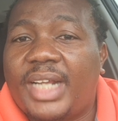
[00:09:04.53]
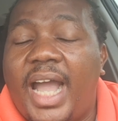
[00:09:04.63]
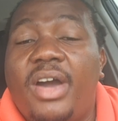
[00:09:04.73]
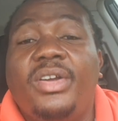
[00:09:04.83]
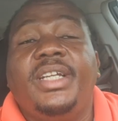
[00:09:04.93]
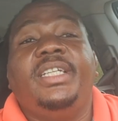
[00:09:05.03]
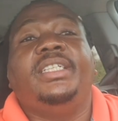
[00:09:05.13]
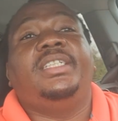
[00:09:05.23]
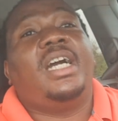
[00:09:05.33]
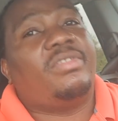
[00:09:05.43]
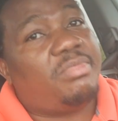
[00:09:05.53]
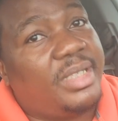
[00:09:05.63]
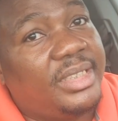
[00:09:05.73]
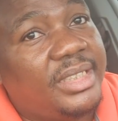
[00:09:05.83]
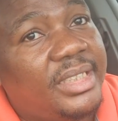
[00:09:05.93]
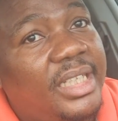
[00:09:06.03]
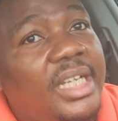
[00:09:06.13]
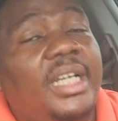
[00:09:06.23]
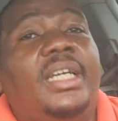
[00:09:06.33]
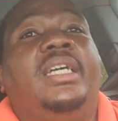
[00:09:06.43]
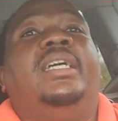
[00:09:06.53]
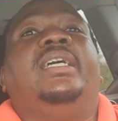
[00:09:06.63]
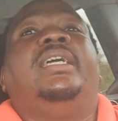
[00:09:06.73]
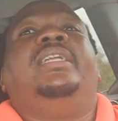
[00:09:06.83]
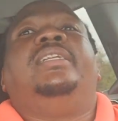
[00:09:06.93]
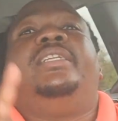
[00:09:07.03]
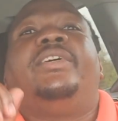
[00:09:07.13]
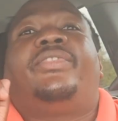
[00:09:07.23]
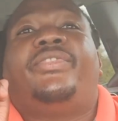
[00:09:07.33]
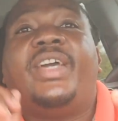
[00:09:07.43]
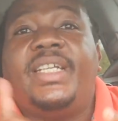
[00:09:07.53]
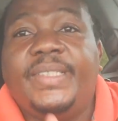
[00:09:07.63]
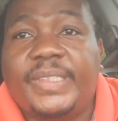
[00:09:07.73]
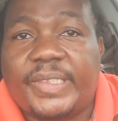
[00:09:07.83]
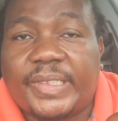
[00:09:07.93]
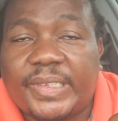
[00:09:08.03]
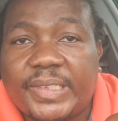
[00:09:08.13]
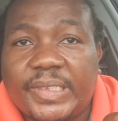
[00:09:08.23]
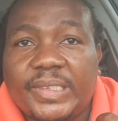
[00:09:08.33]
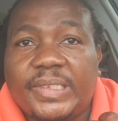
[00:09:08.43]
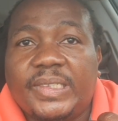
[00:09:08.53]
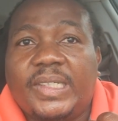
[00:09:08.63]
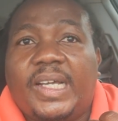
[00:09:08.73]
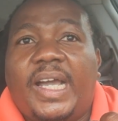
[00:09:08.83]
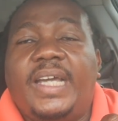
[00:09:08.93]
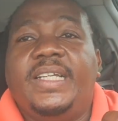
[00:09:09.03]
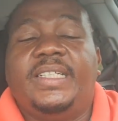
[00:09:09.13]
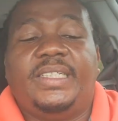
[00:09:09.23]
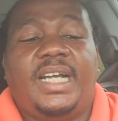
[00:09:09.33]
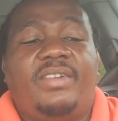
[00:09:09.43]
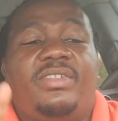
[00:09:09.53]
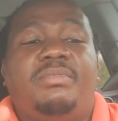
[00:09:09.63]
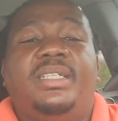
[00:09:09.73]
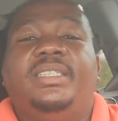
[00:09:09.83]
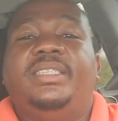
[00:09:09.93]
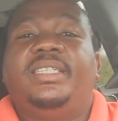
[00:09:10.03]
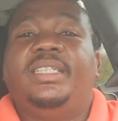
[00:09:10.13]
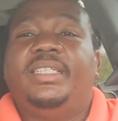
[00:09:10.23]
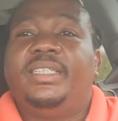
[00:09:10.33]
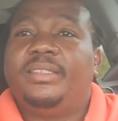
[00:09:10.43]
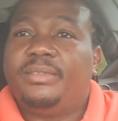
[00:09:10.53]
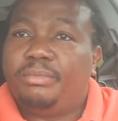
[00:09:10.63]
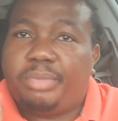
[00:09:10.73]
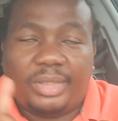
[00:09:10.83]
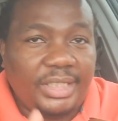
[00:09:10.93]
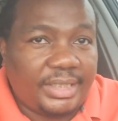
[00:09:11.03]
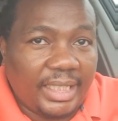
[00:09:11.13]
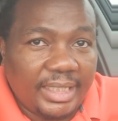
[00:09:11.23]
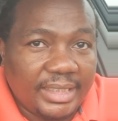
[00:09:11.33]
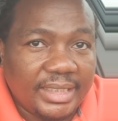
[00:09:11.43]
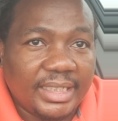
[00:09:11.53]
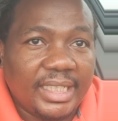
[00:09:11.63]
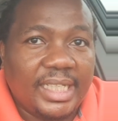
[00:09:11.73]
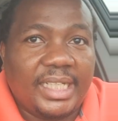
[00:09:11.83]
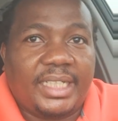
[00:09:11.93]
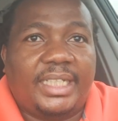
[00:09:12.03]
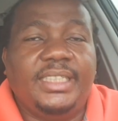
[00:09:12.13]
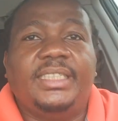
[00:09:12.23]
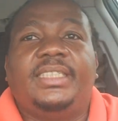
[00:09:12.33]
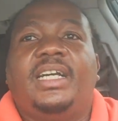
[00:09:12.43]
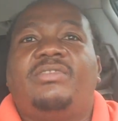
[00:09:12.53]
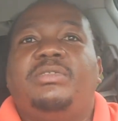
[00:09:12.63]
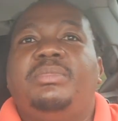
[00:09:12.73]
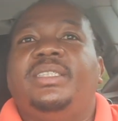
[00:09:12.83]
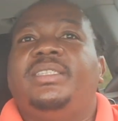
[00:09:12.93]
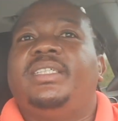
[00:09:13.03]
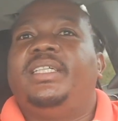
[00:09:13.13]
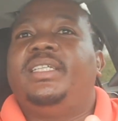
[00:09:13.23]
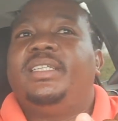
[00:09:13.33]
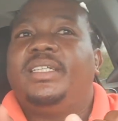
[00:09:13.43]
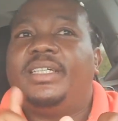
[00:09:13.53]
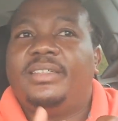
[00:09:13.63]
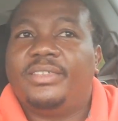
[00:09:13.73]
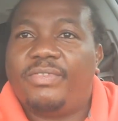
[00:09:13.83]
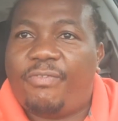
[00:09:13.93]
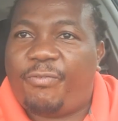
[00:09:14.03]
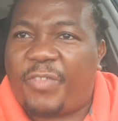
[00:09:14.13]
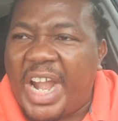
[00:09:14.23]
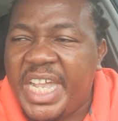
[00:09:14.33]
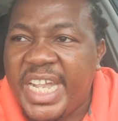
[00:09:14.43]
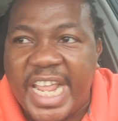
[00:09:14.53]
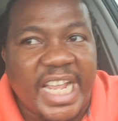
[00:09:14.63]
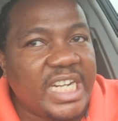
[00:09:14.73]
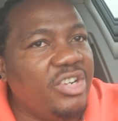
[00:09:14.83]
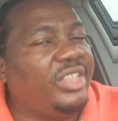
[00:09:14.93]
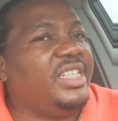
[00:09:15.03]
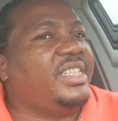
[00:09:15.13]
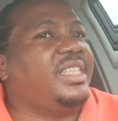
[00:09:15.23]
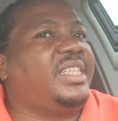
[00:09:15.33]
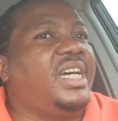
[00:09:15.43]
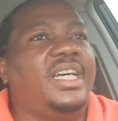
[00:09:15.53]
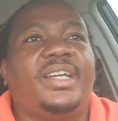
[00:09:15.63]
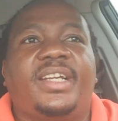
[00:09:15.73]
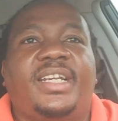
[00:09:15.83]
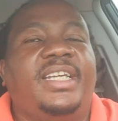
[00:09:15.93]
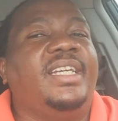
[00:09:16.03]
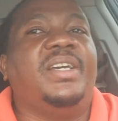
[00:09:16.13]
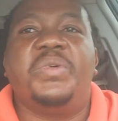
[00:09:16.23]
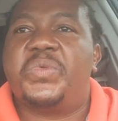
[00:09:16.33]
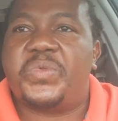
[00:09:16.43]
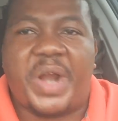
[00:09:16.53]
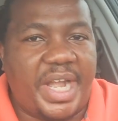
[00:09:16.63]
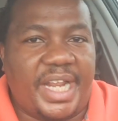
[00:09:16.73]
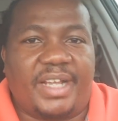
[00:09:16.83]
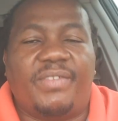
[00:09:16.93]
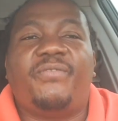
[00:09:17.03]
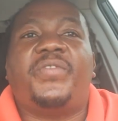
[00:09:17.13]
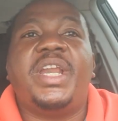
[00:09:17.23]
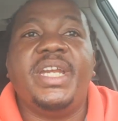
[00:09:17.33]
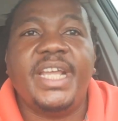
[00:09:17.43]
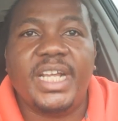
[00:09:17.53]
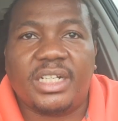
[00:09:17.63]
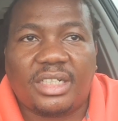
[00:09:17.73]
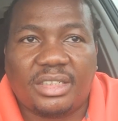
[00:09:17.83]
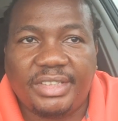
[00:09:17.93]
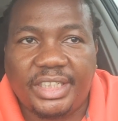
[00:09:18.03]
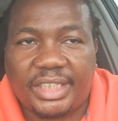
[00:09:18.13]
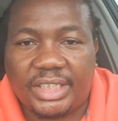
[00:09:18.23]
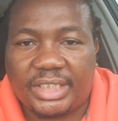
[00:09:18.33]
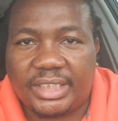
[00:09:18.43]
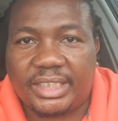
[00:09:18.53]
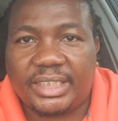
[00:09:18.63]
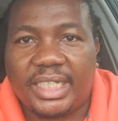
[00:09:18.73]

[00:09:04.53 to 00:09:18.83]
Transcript: I only need government in defense. I need government in policing. I need government in funding, not necessarily running, funding of education.